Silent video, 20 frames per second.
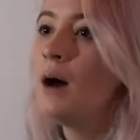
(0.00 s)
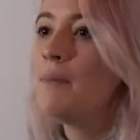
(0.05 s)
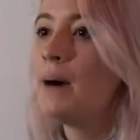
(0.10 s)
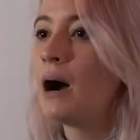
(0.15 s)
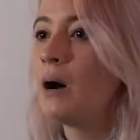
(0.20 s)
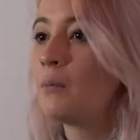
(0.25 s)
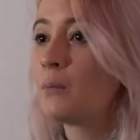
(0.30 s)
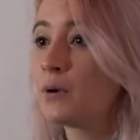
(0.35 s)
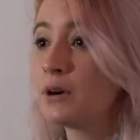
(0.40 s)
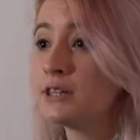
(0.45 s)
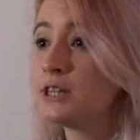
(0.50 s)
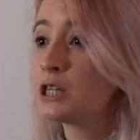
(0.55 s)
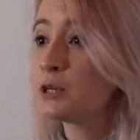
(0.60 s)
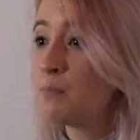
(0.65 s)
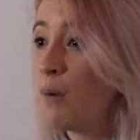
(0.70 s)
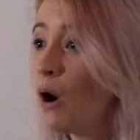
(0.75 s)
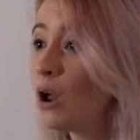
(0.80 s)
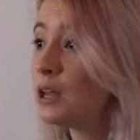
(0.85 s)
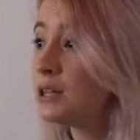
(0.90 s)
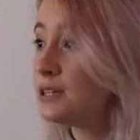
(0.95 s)
about
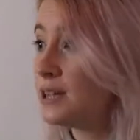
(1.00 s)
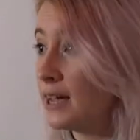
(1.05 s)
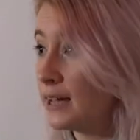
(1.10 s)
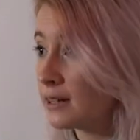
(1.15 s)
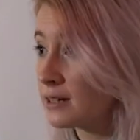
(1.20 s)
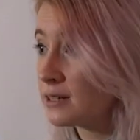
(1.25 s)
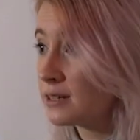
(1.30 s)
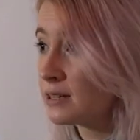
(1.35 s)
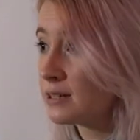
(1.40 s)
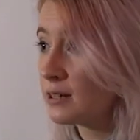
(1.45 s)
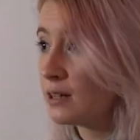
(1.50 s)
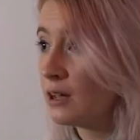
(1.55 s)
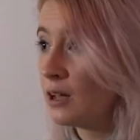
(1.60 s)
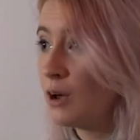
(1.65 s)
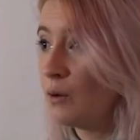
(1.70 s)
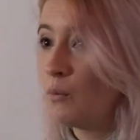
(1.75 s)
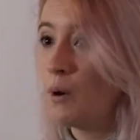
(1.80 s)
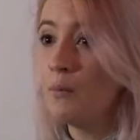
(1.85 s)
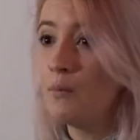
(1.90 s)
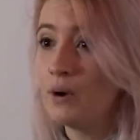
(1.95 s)
British politics
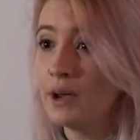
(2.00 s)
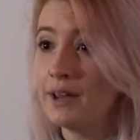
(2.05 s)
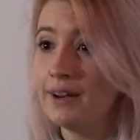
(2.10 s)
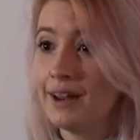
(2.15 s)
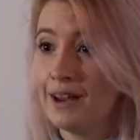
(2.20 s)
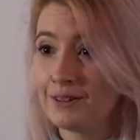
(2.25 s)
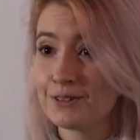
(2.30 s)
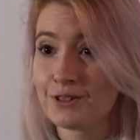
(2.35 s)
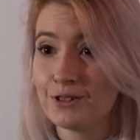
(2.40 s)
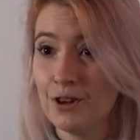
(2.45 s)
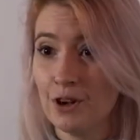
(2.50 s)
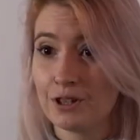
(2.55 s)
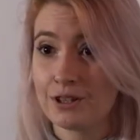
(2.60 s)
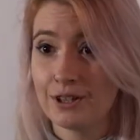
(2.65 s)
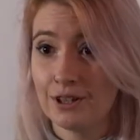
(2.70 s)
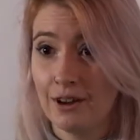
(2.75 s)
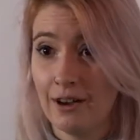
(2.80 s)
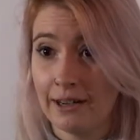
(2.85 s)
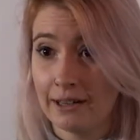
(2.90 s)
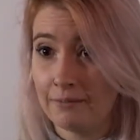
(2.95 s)
when we announced Not
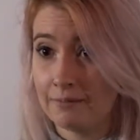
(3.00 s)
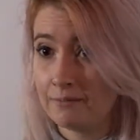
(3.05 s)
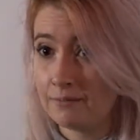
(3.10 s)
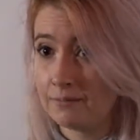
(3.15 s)
Tonight.